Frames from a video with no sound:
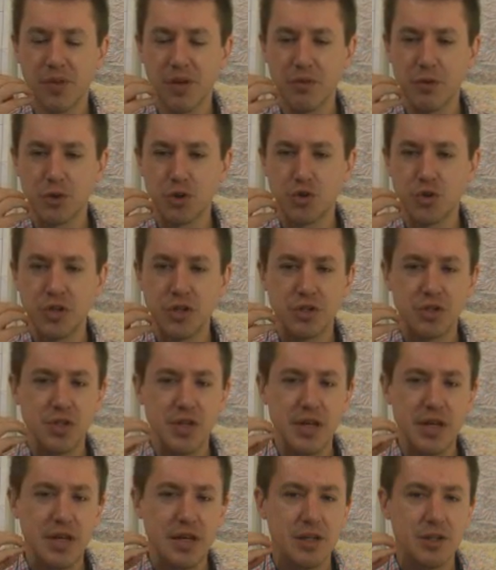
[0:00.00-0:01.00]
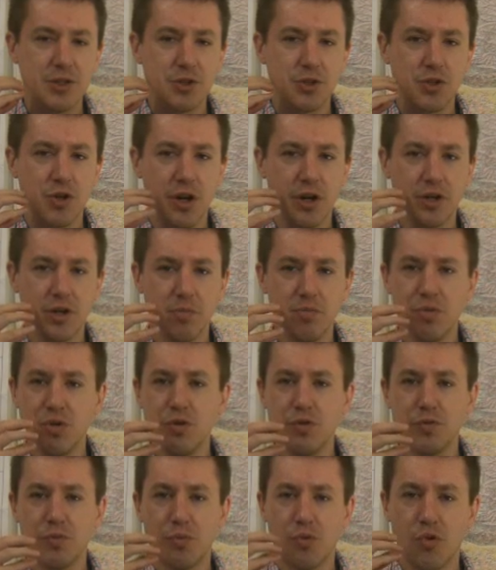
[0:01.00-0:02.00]
the astringency is starting to
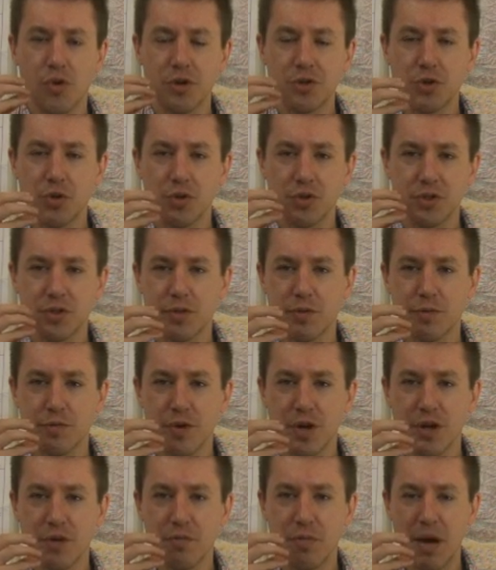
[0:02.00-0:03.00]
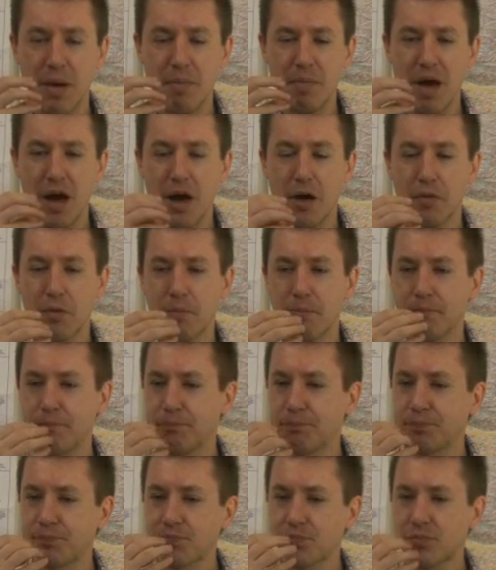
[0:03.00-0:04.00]
move more towards the front of my mouth,
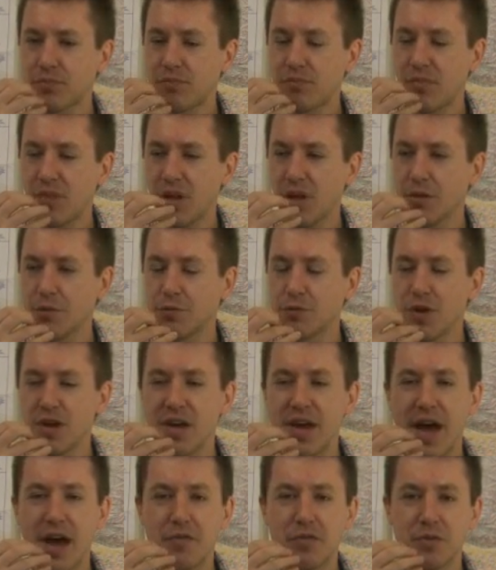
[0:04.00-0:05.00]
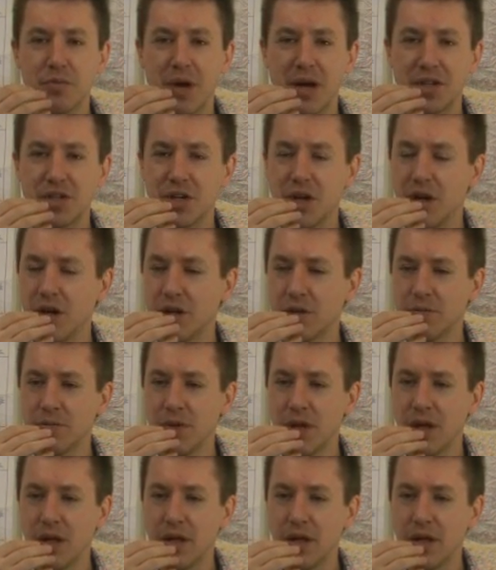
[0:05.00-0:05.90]
front half of my tongue.